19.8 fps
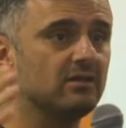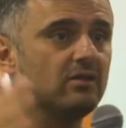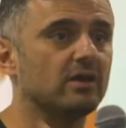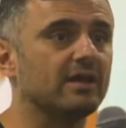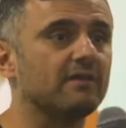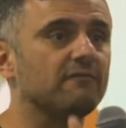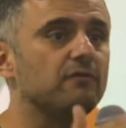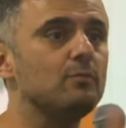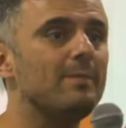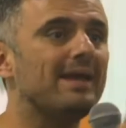
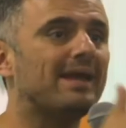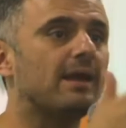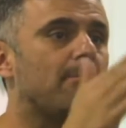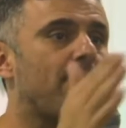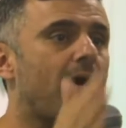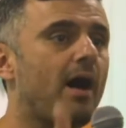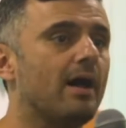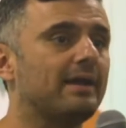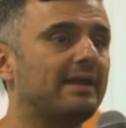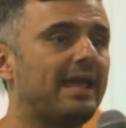Look, if you make a
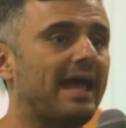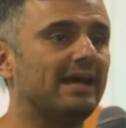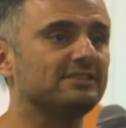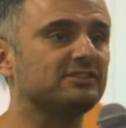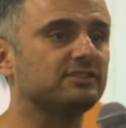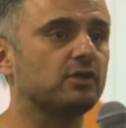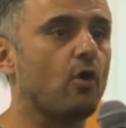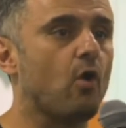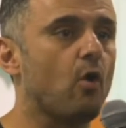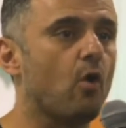
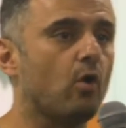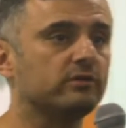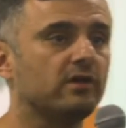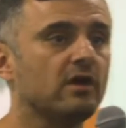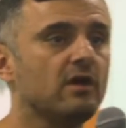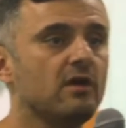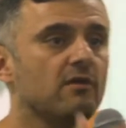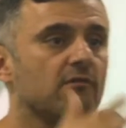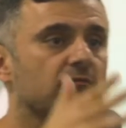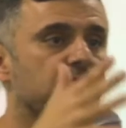podcast called
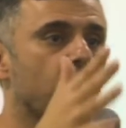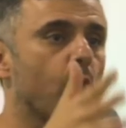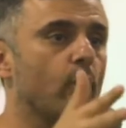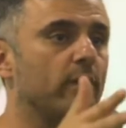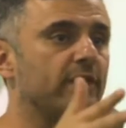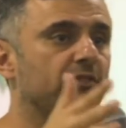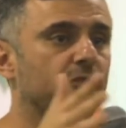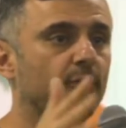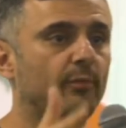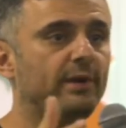
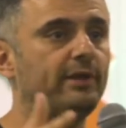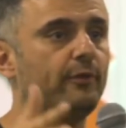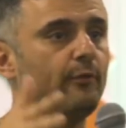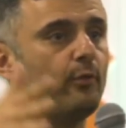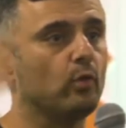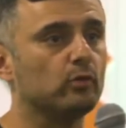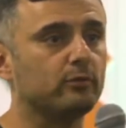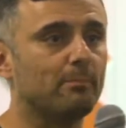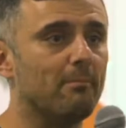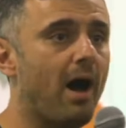
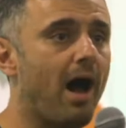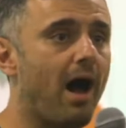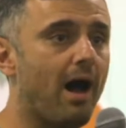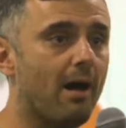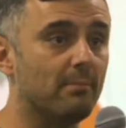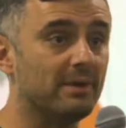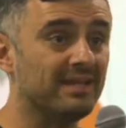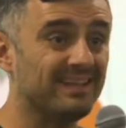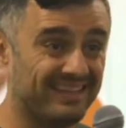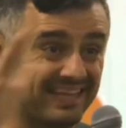43-Year-Old
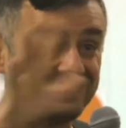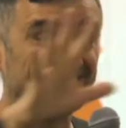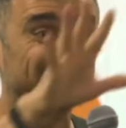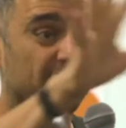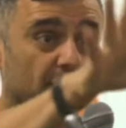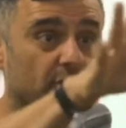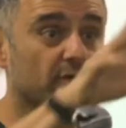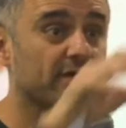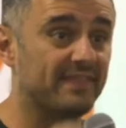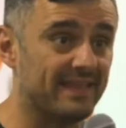Mom, that's
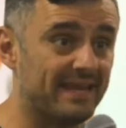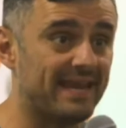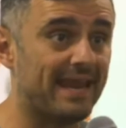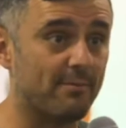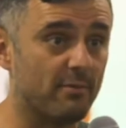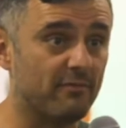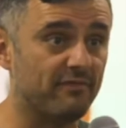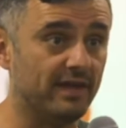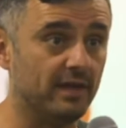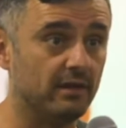literally the
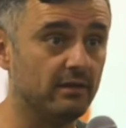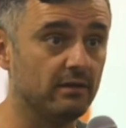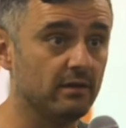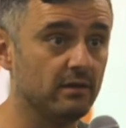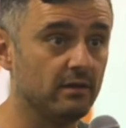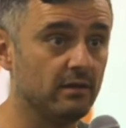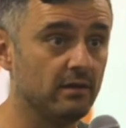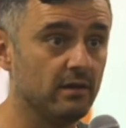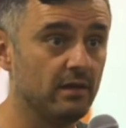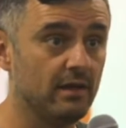name of it,
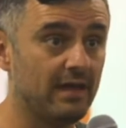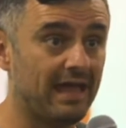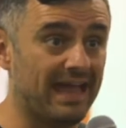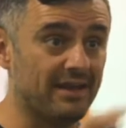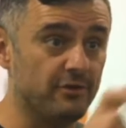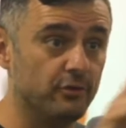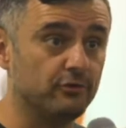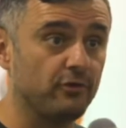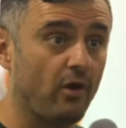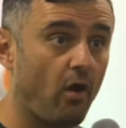
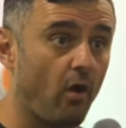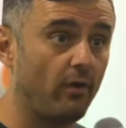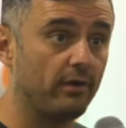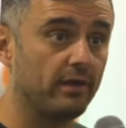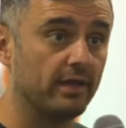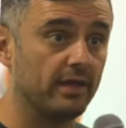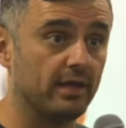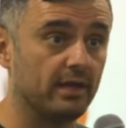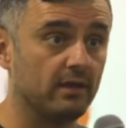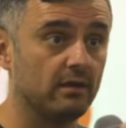and you're
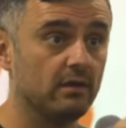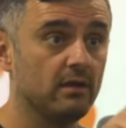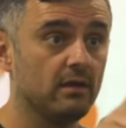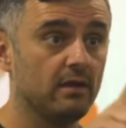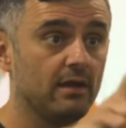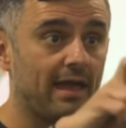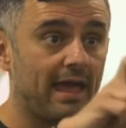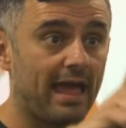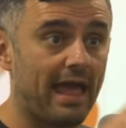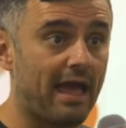targeting
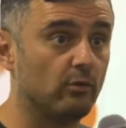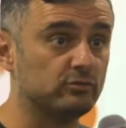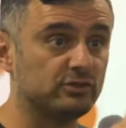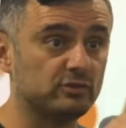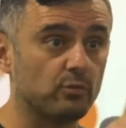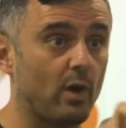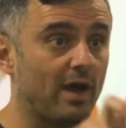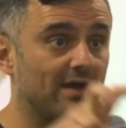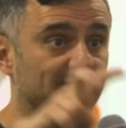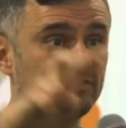
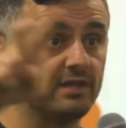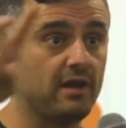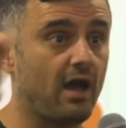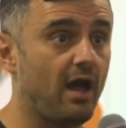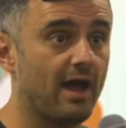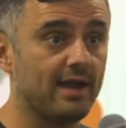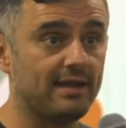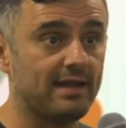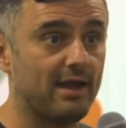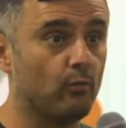housewives and
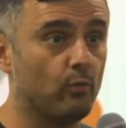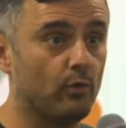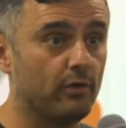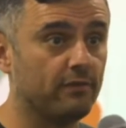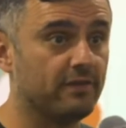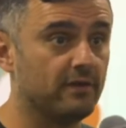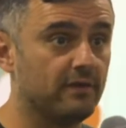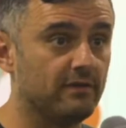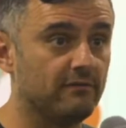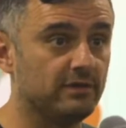high net
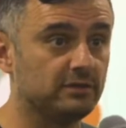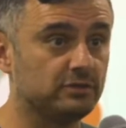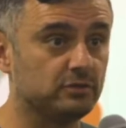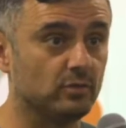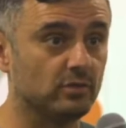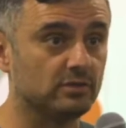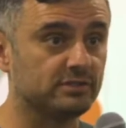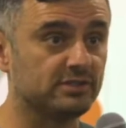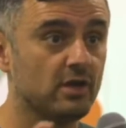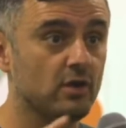worth
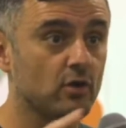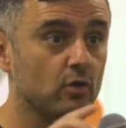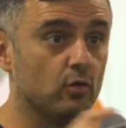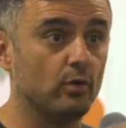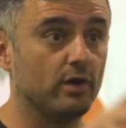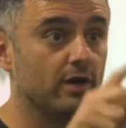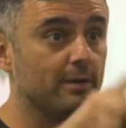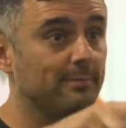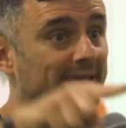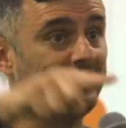individuals
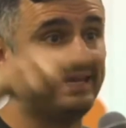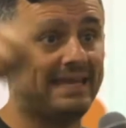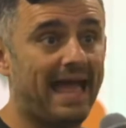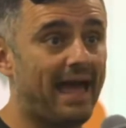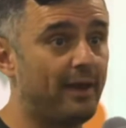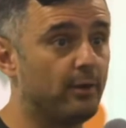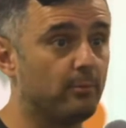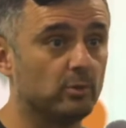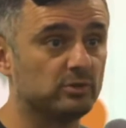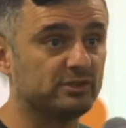who are gonna be in the
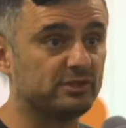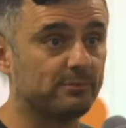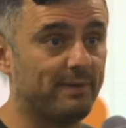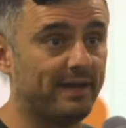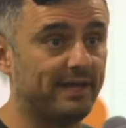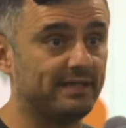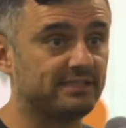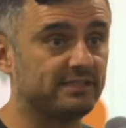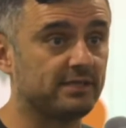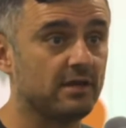edible
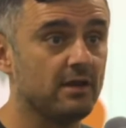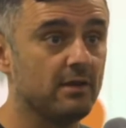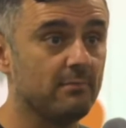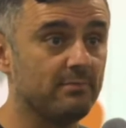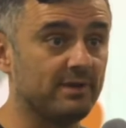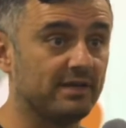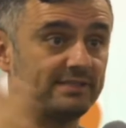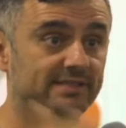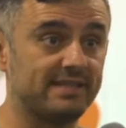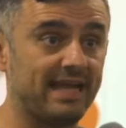space
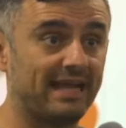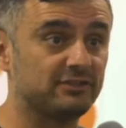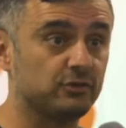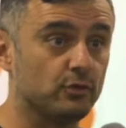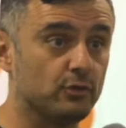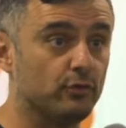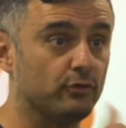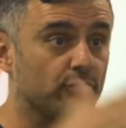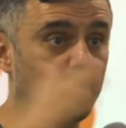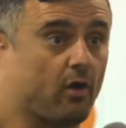because that's
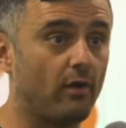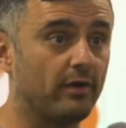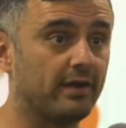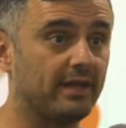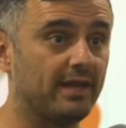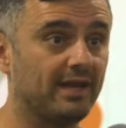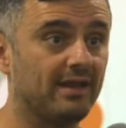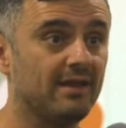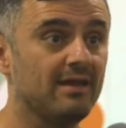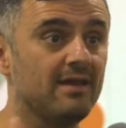who you're
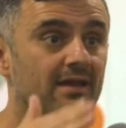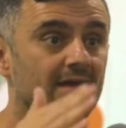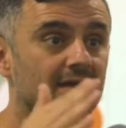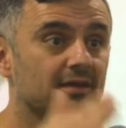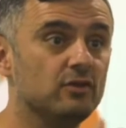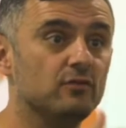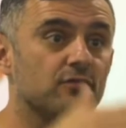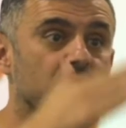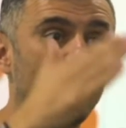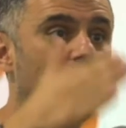targeting,
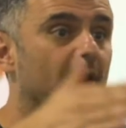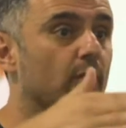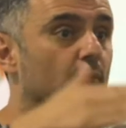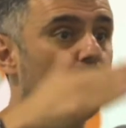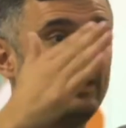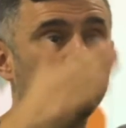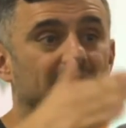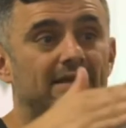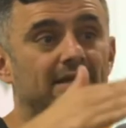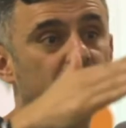you've gotta
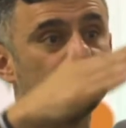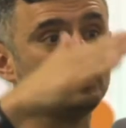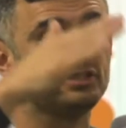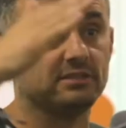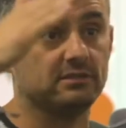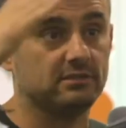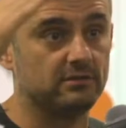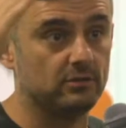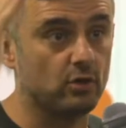really just